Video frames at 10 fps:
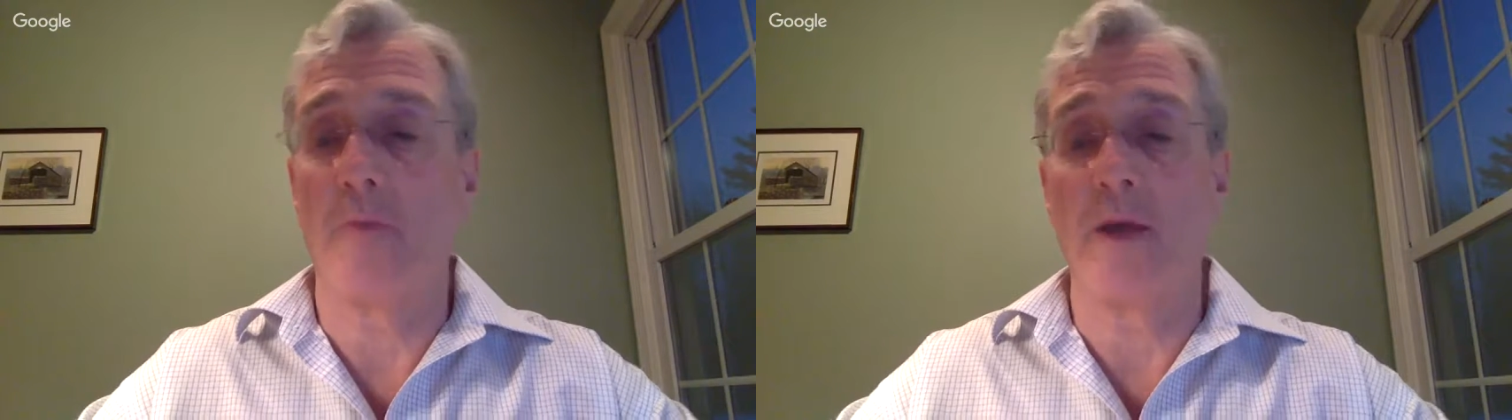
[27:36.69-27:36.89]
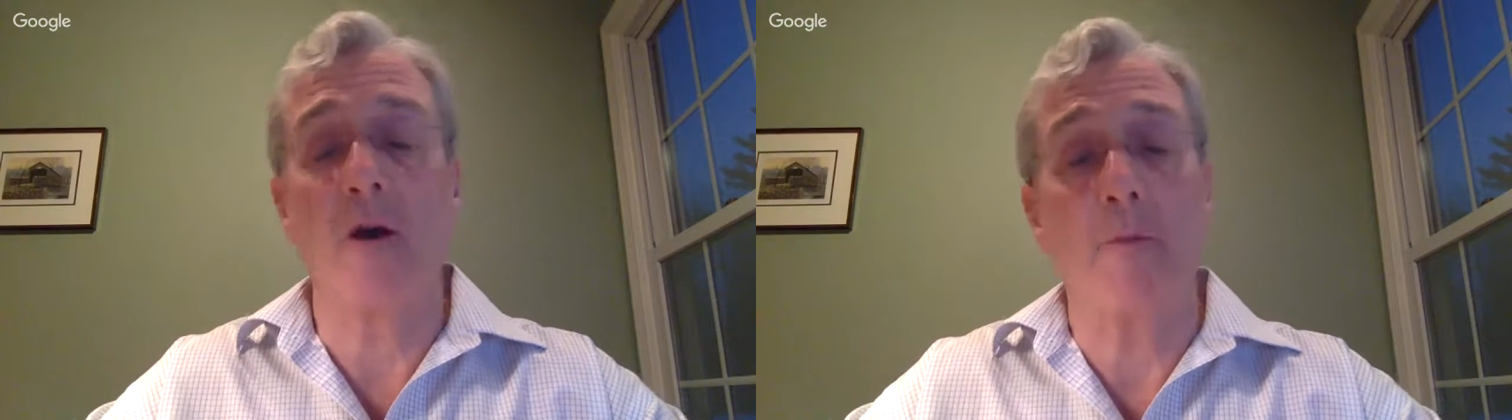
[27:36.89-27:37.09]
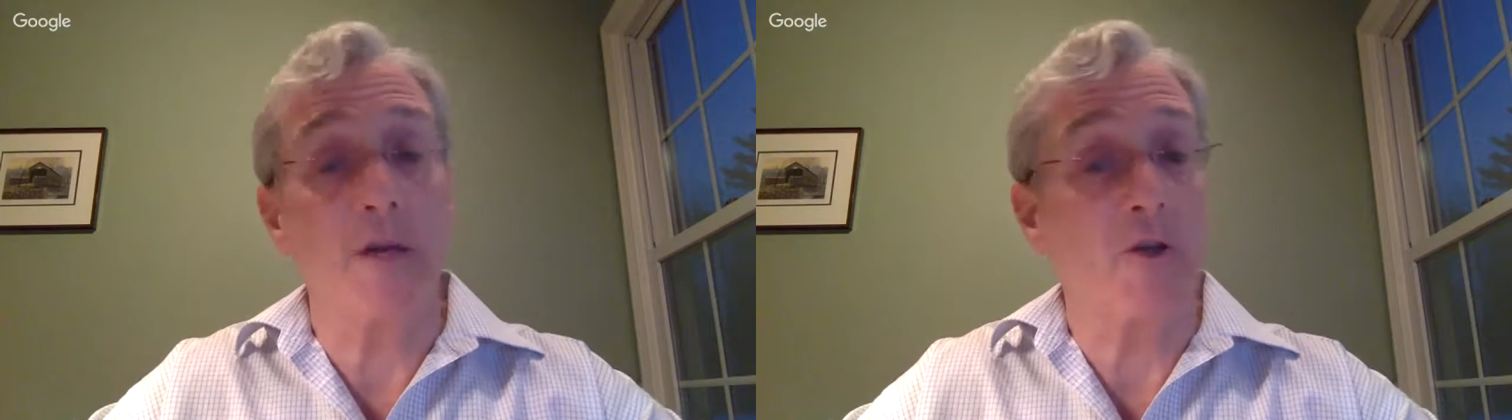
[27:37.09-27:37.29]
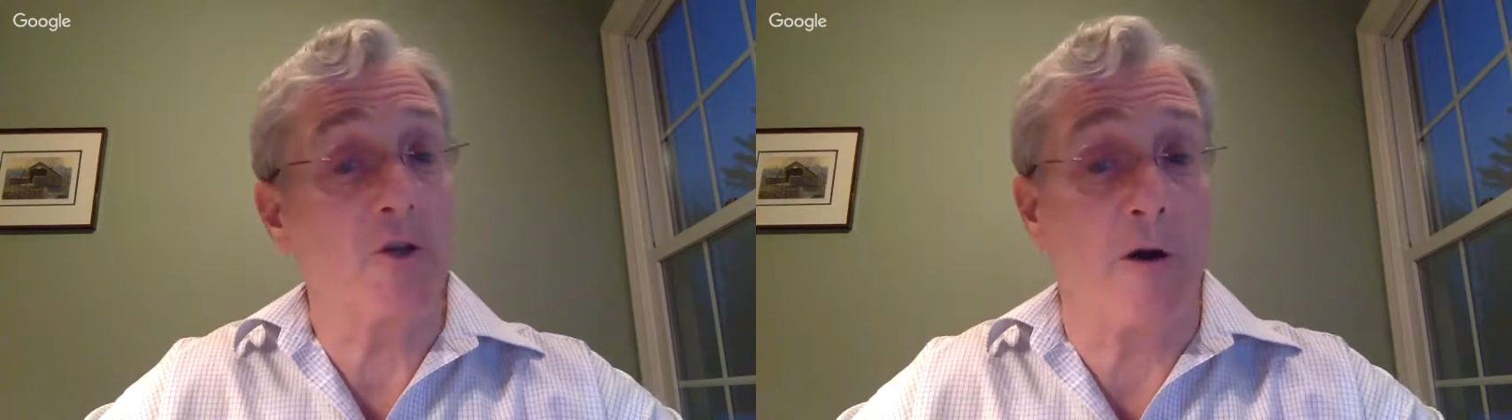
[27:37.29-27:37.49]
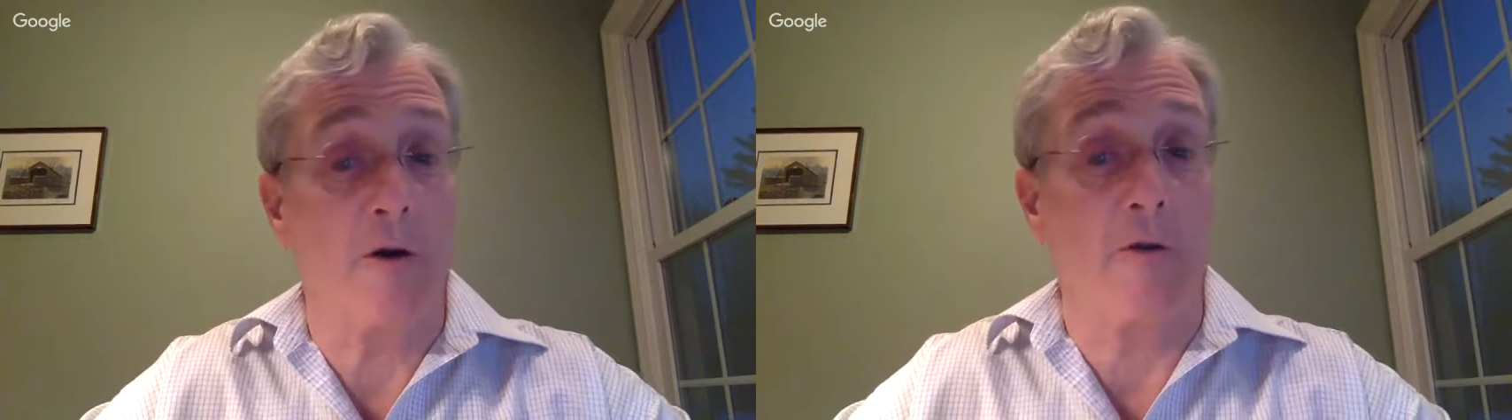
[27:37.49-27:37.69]
beat up
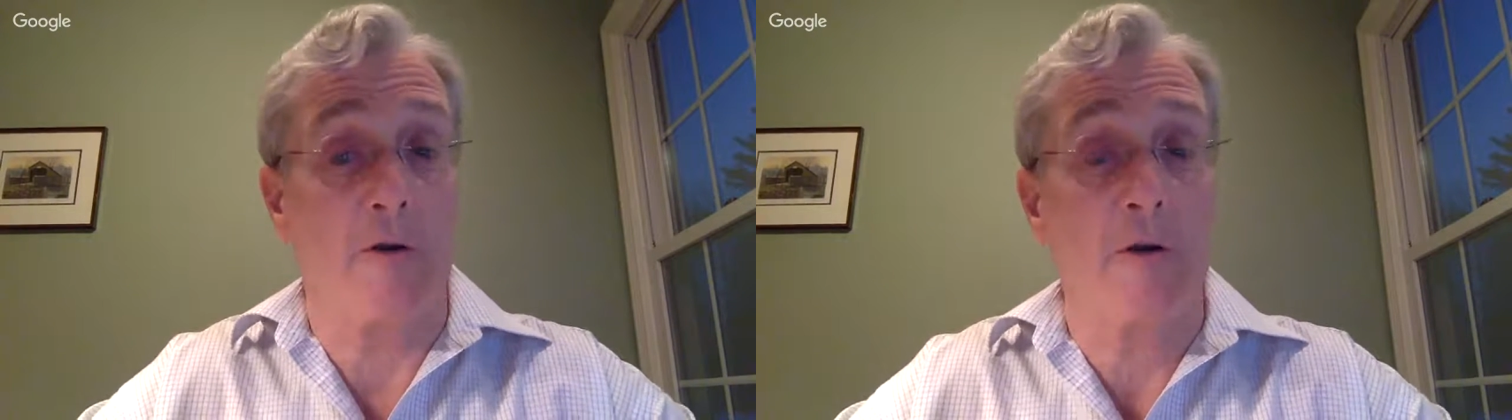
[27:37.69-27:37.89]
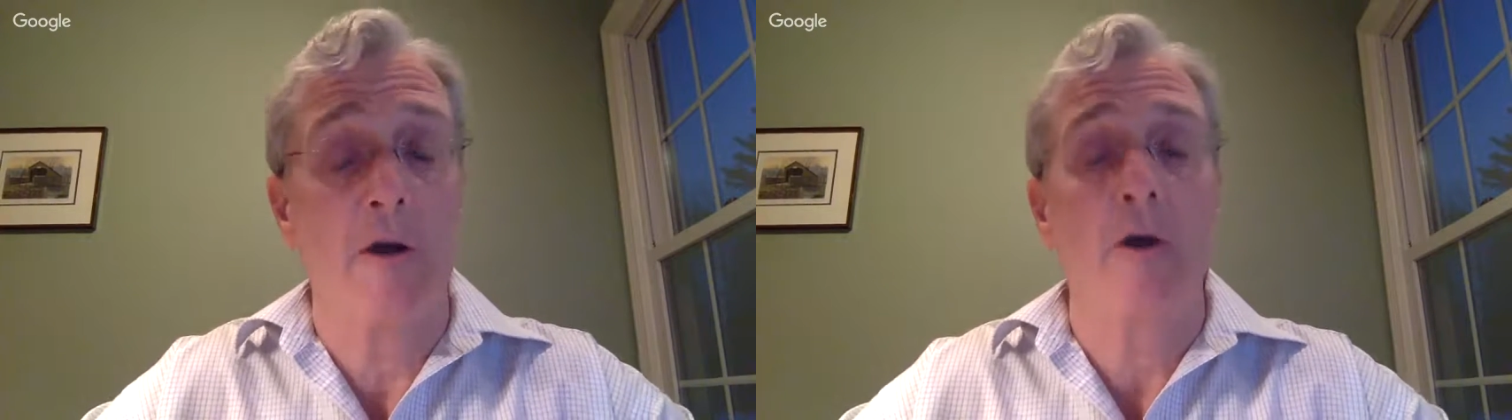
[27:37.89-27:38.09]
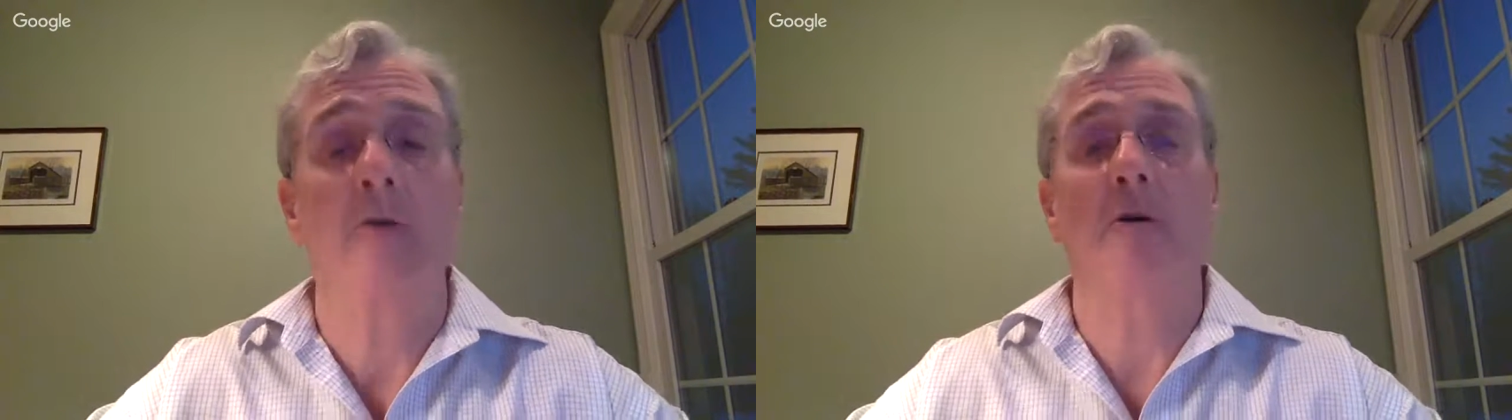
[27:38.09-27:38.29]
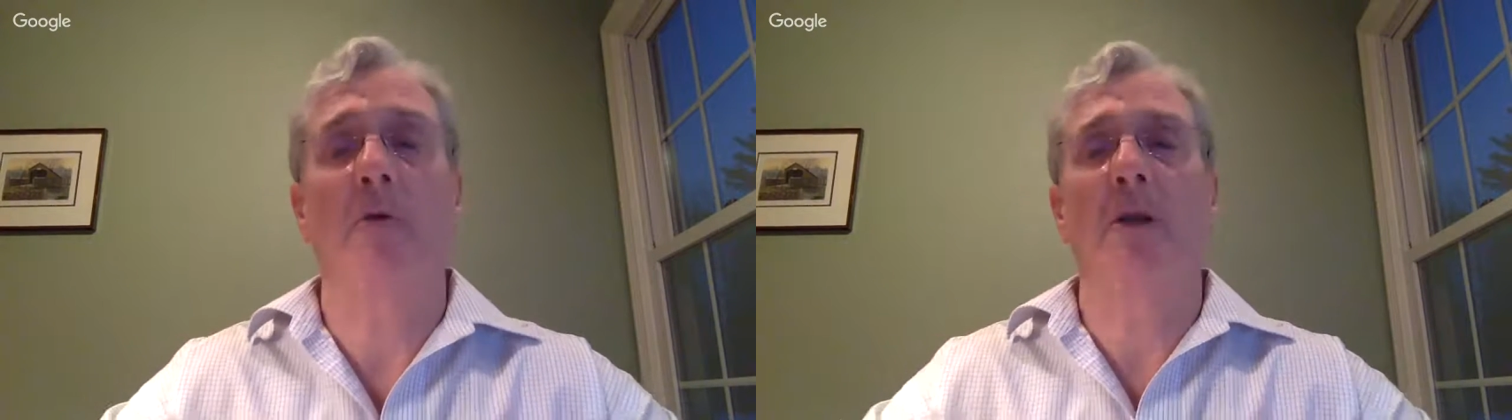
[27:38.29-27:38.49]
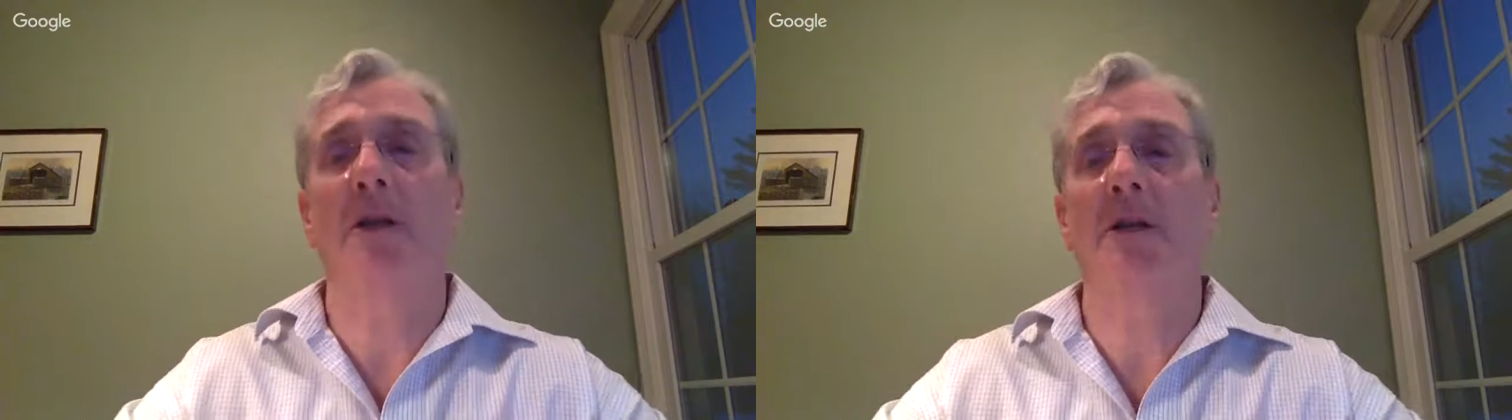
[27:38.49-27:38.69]
each other. You know,
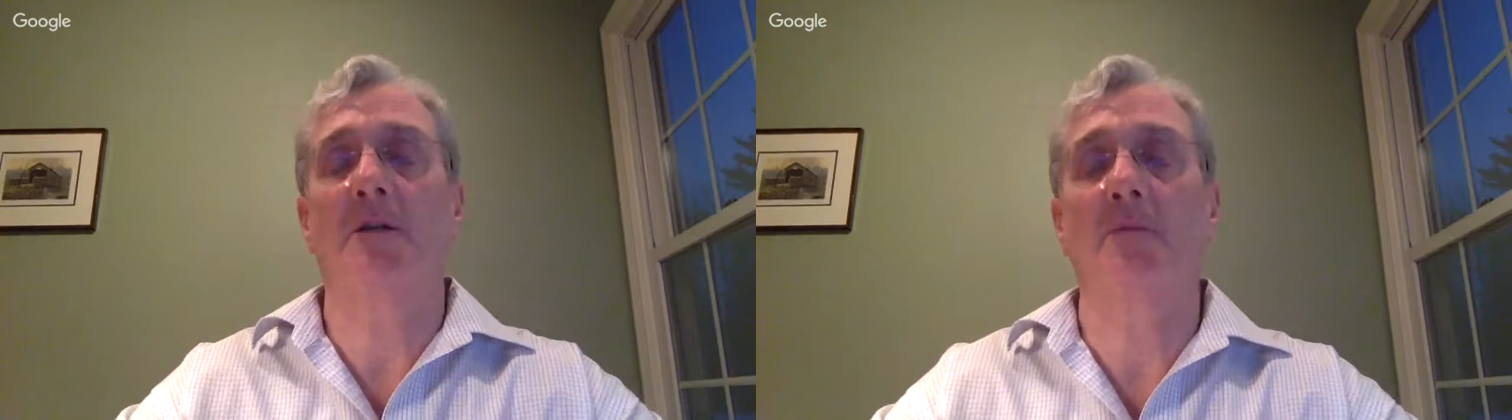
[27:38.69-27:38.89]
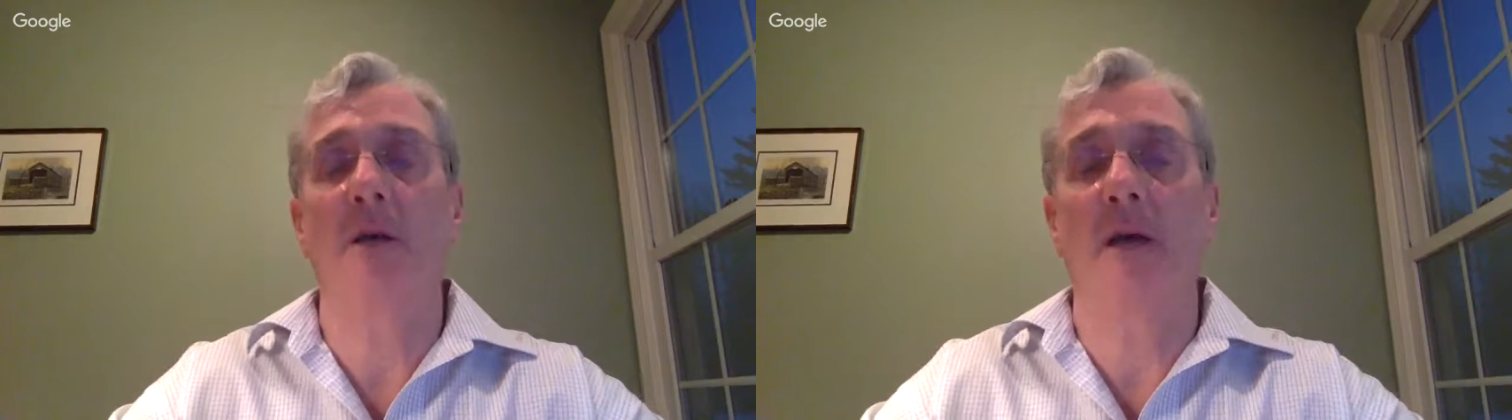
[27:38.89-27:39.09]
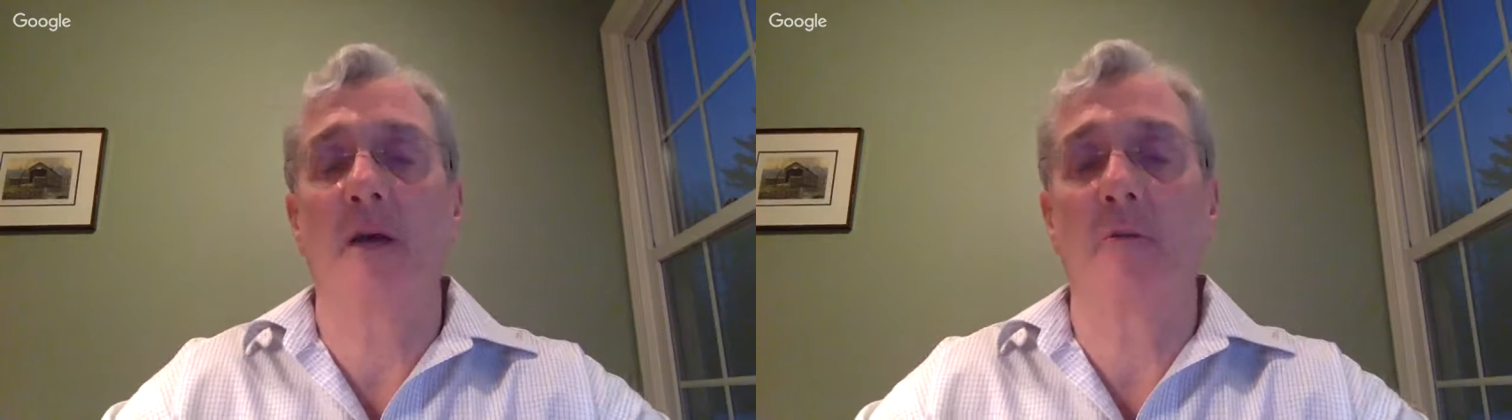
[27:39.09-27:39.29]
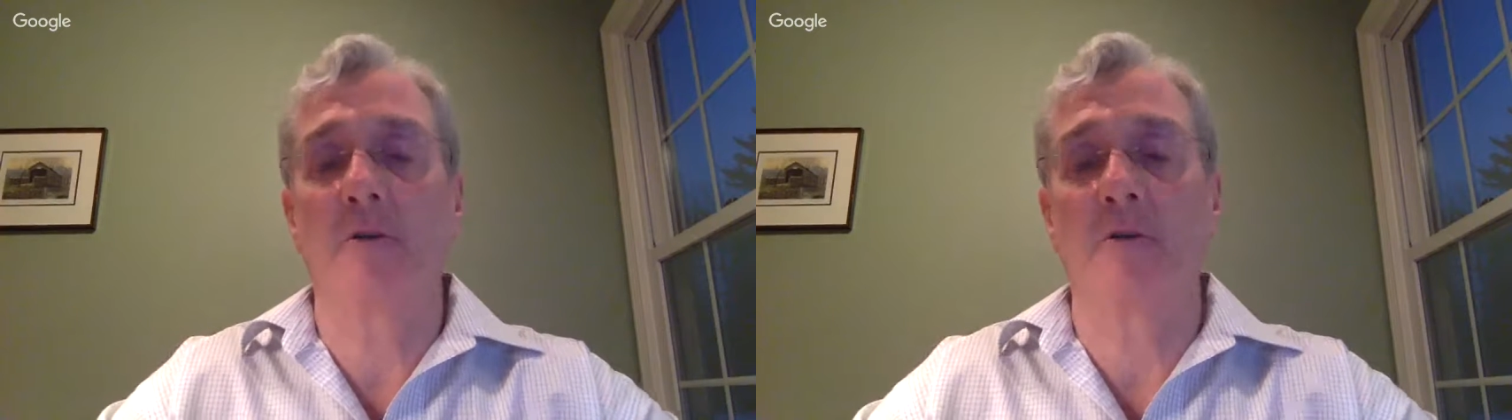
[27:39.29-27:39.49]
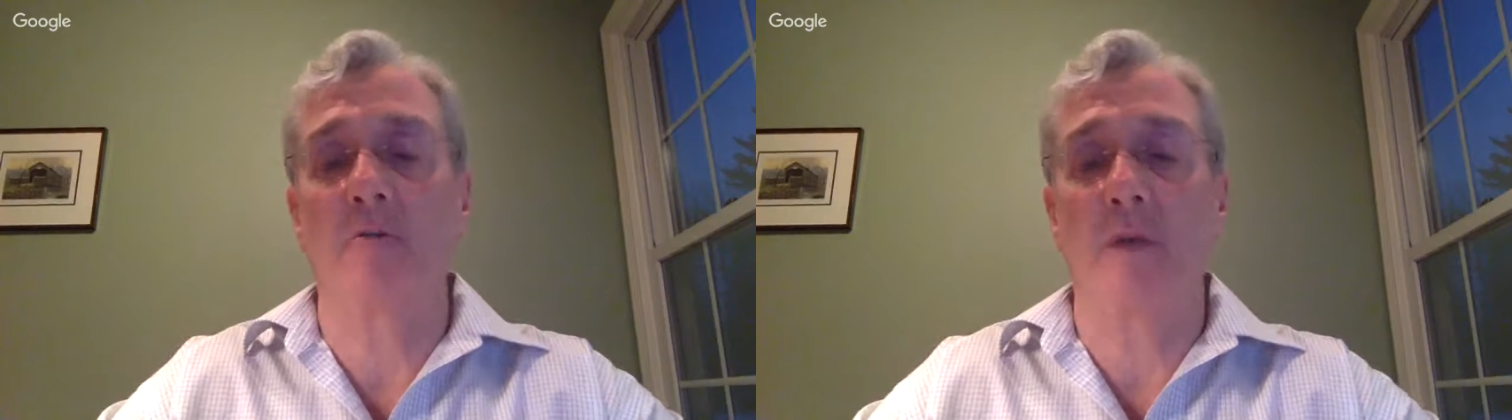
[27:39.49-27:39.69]
we need to be able to